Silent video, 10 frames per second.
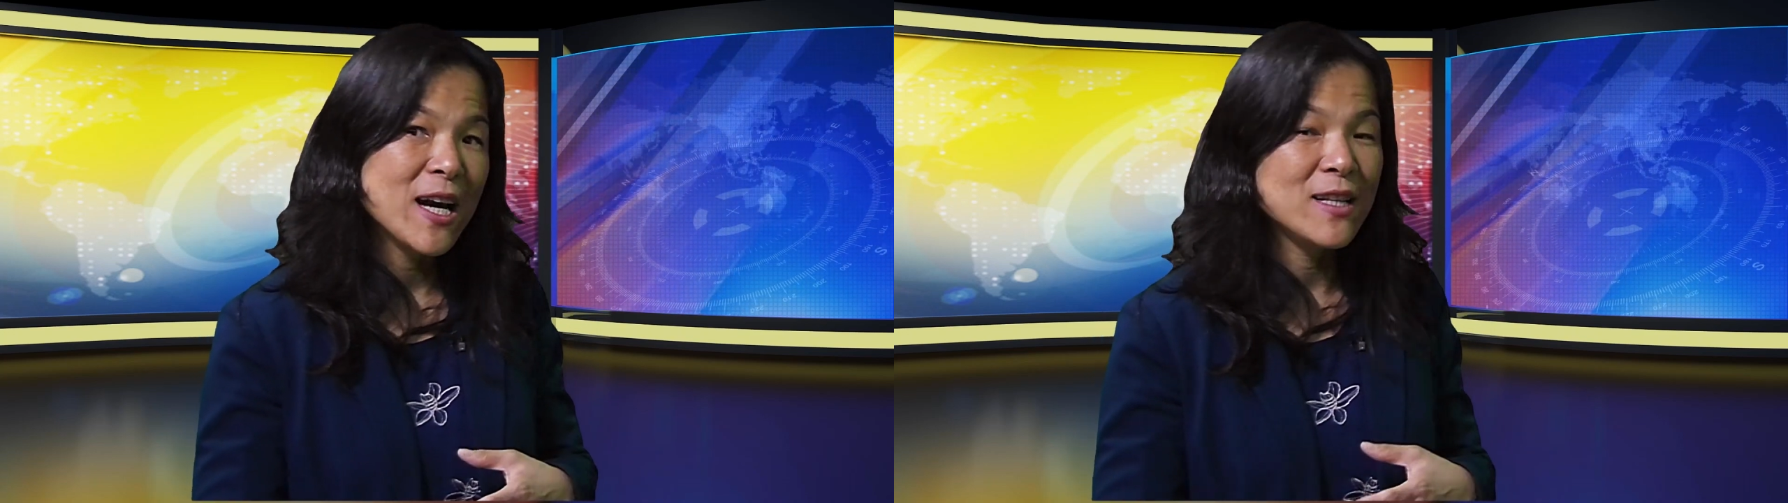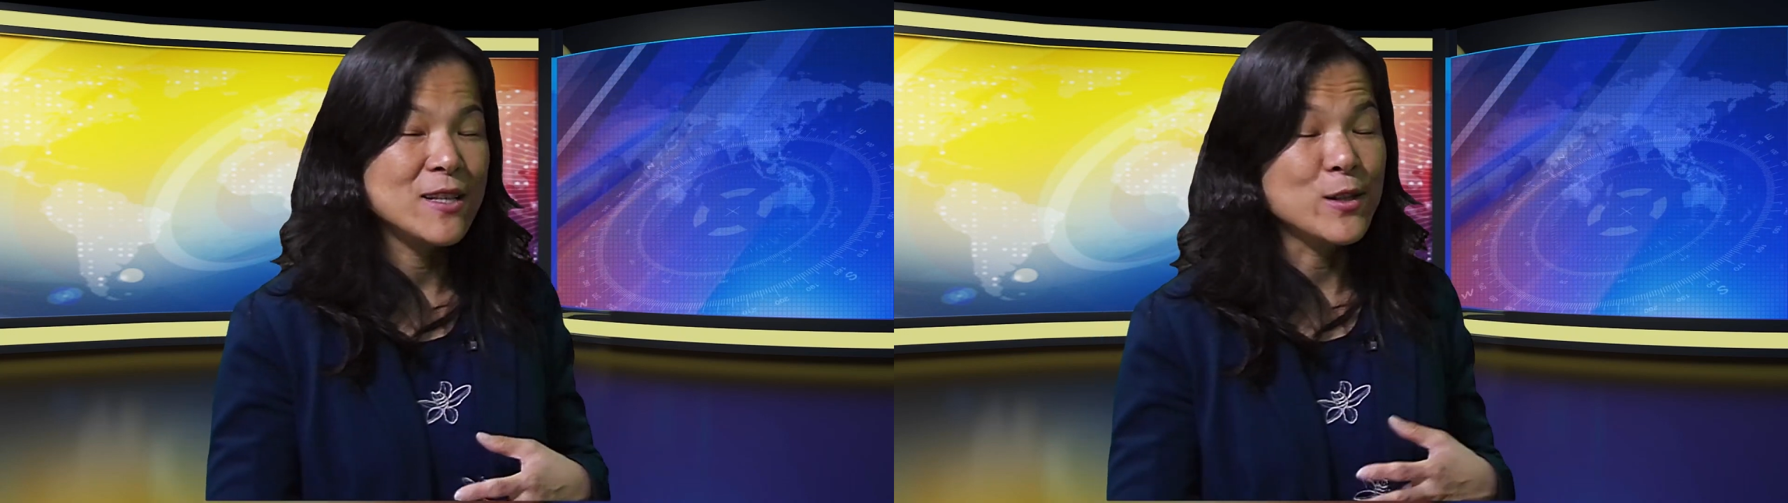
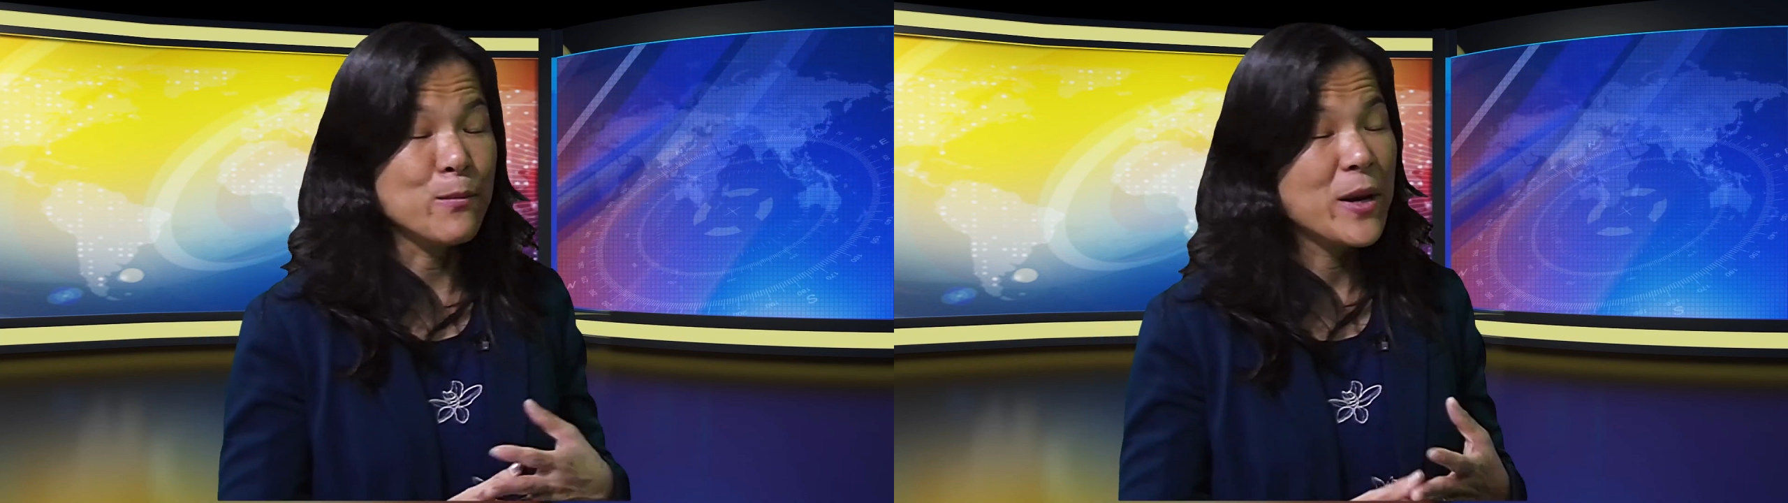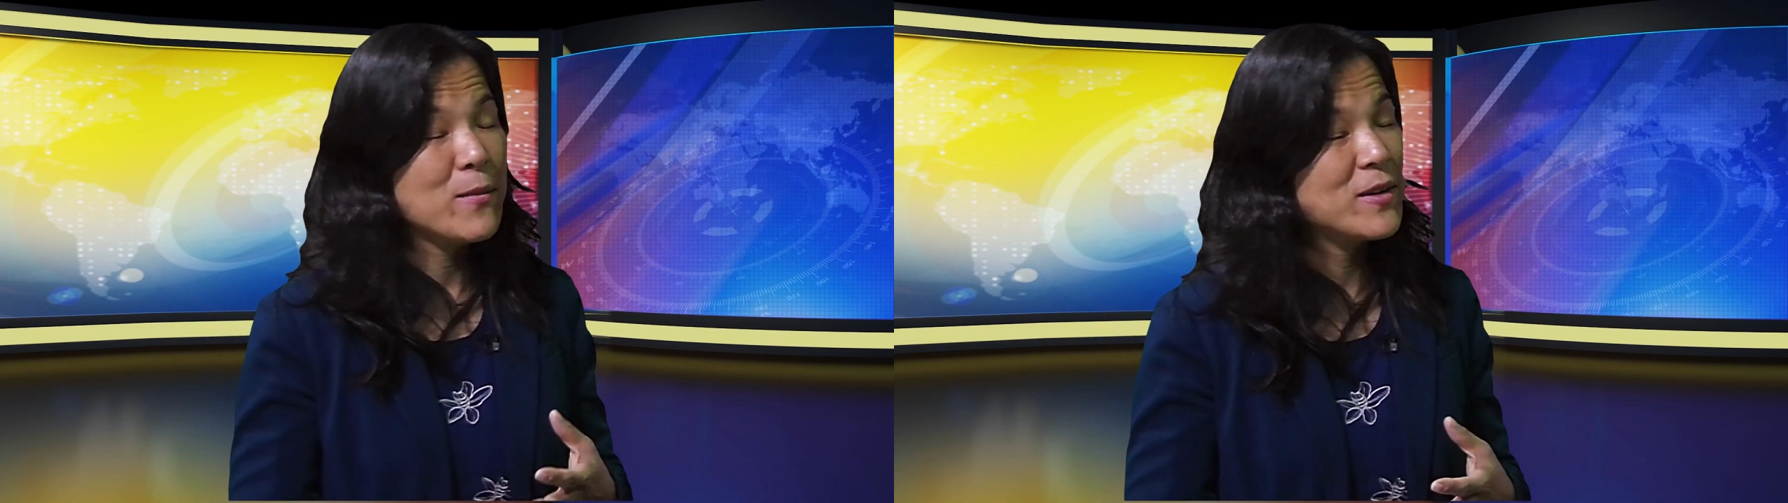and then some
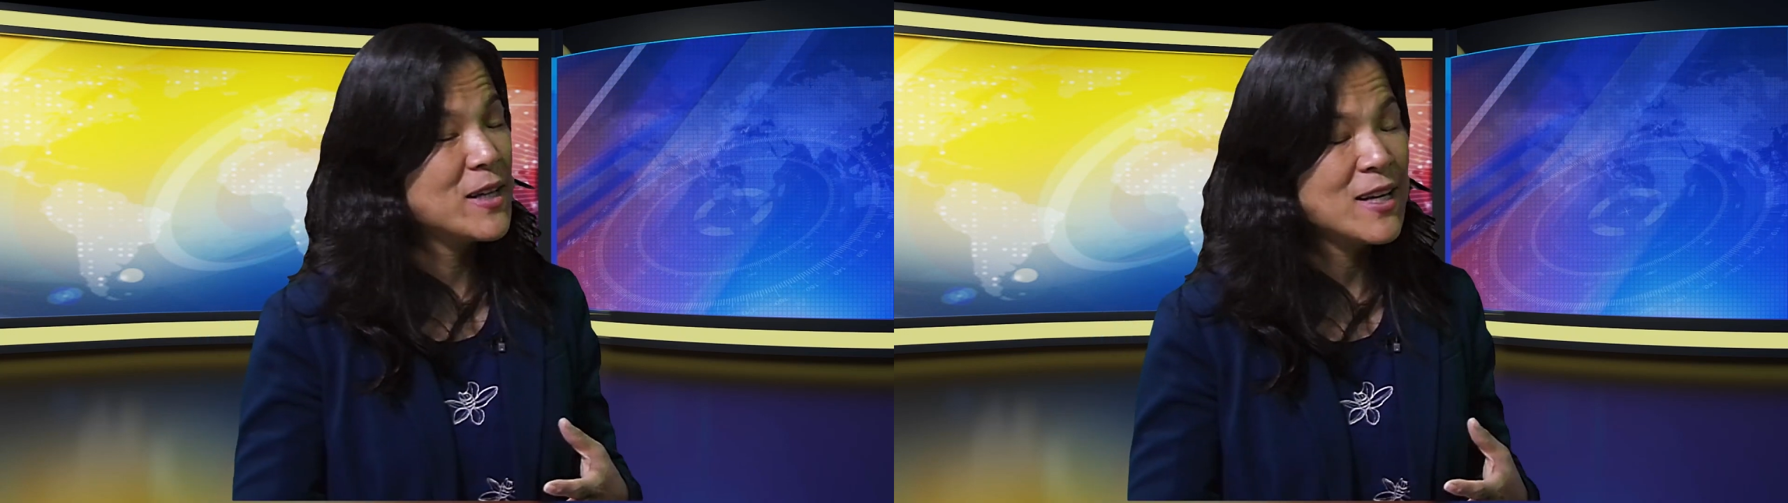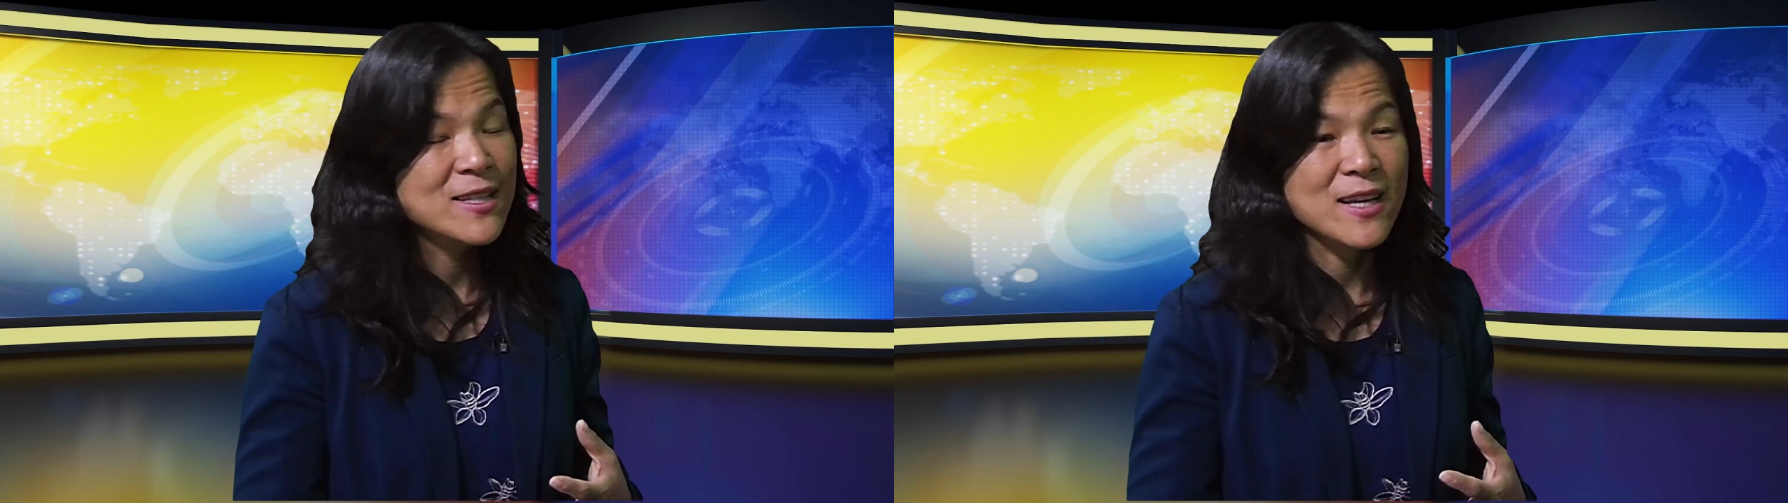payment
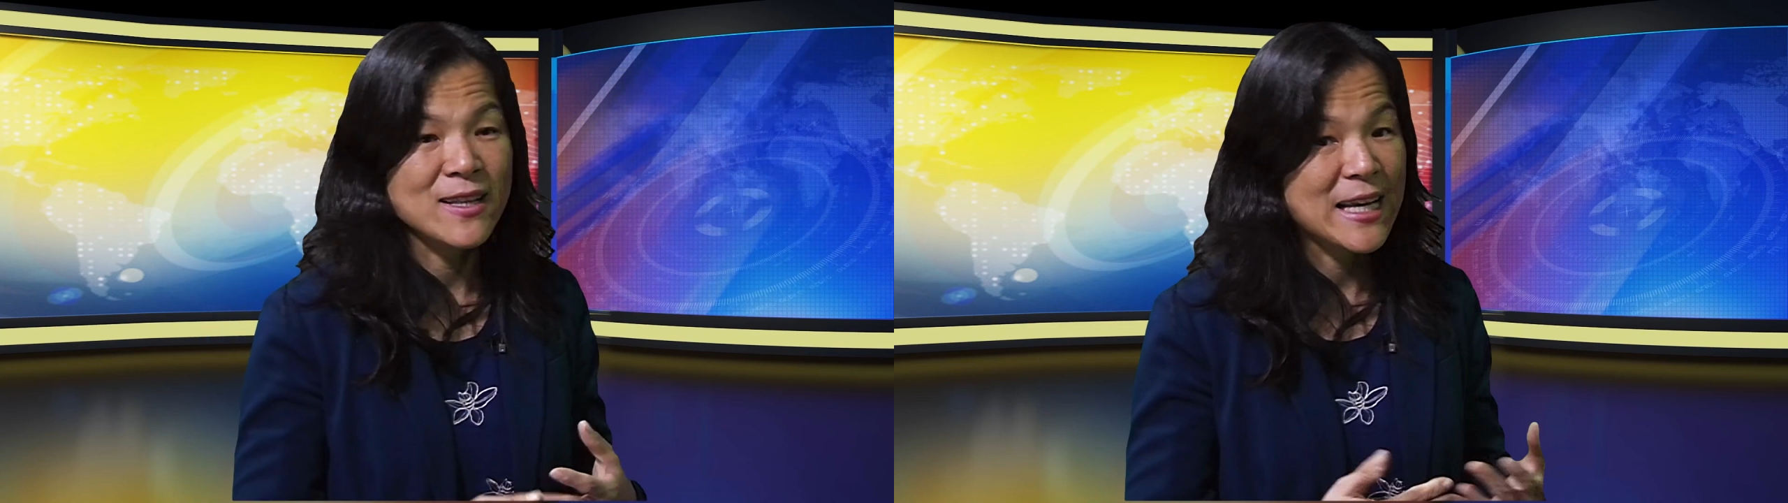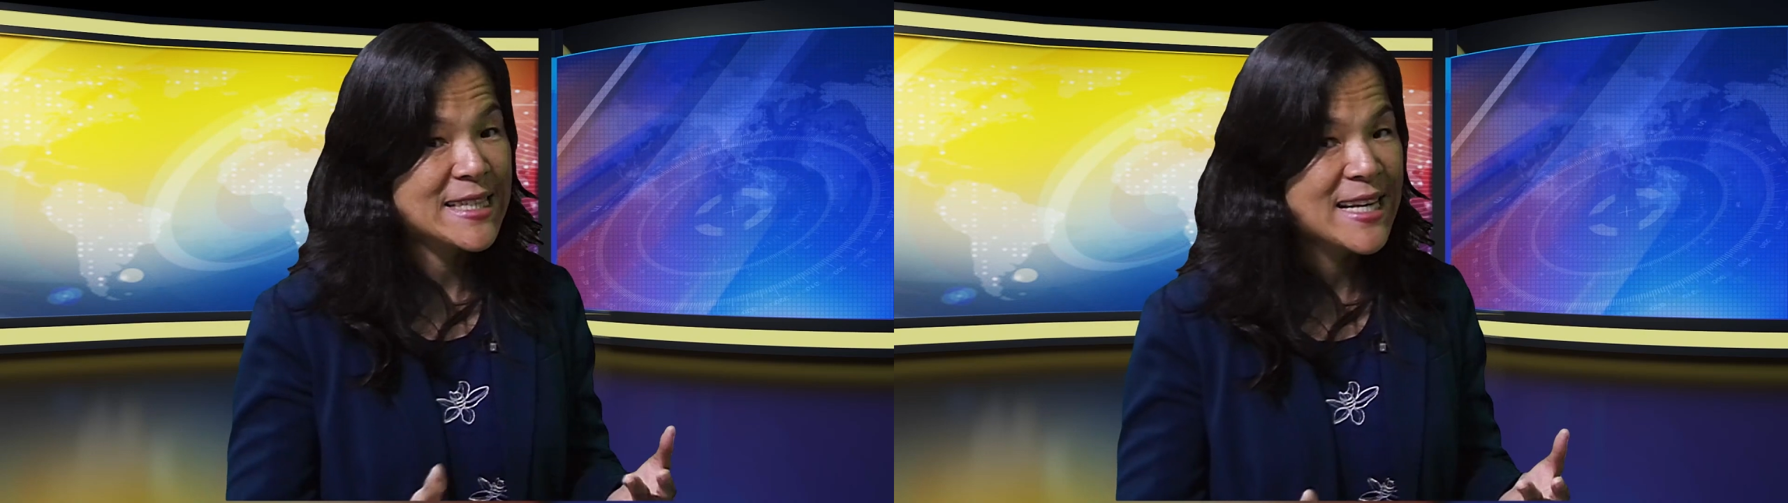is
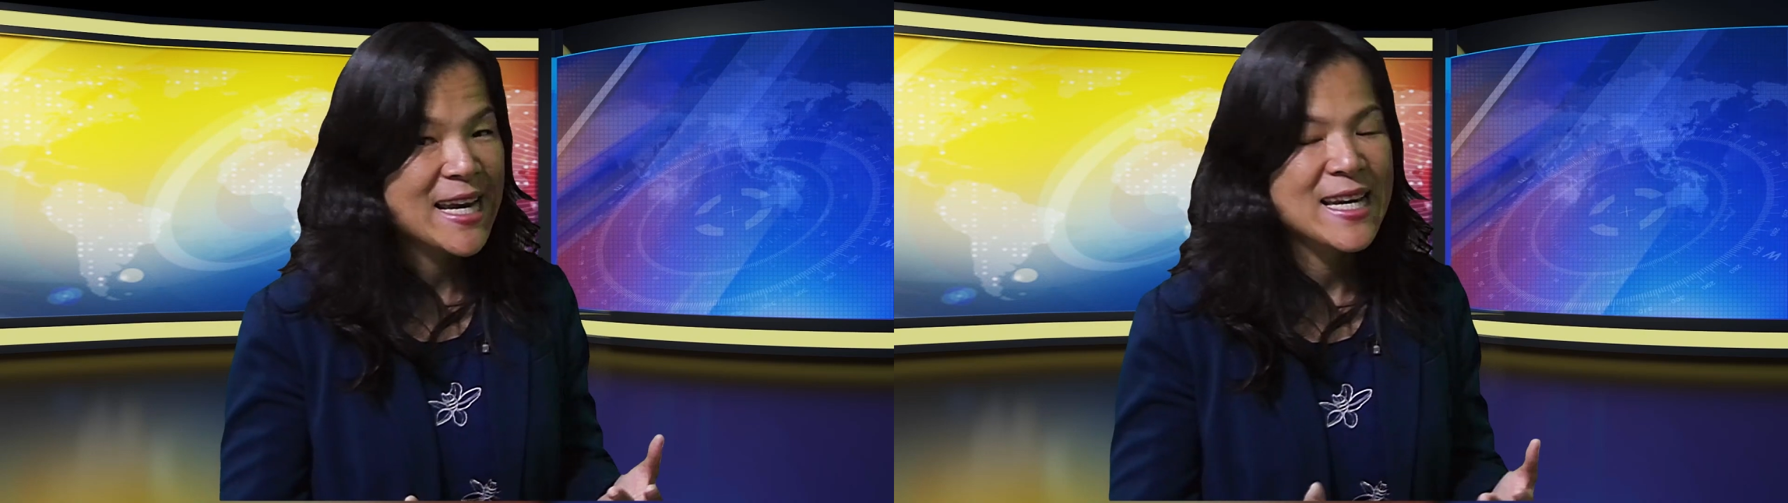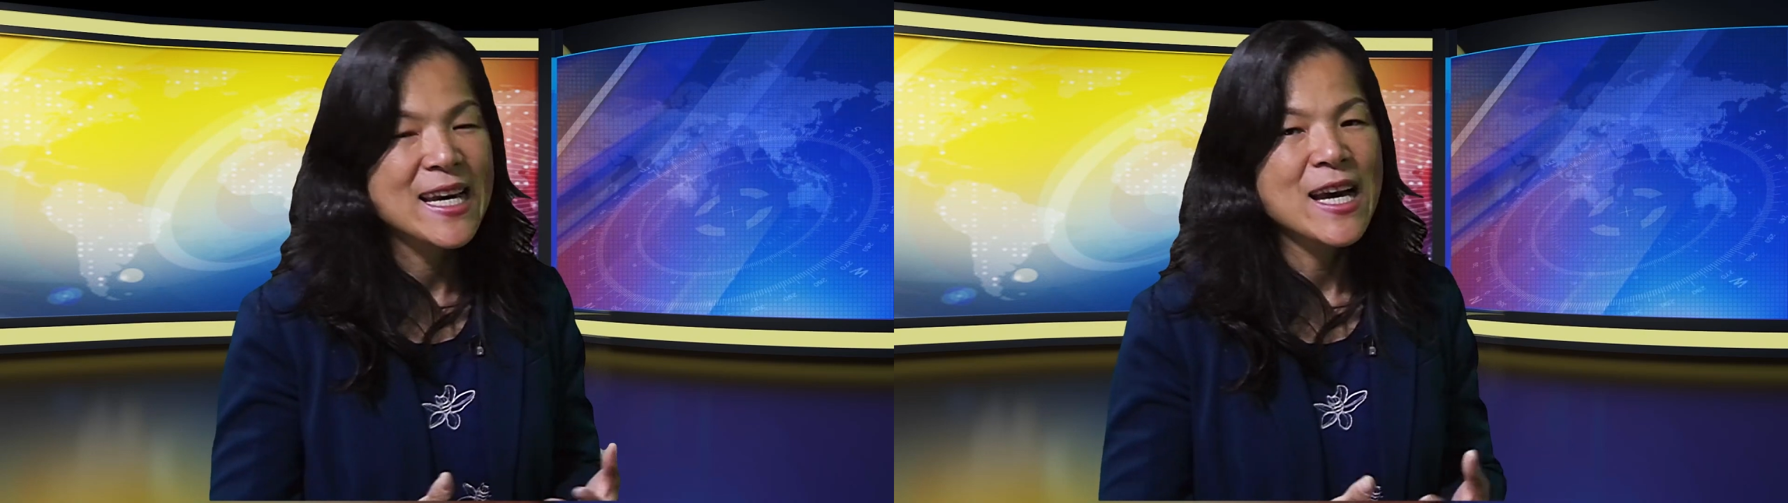next day.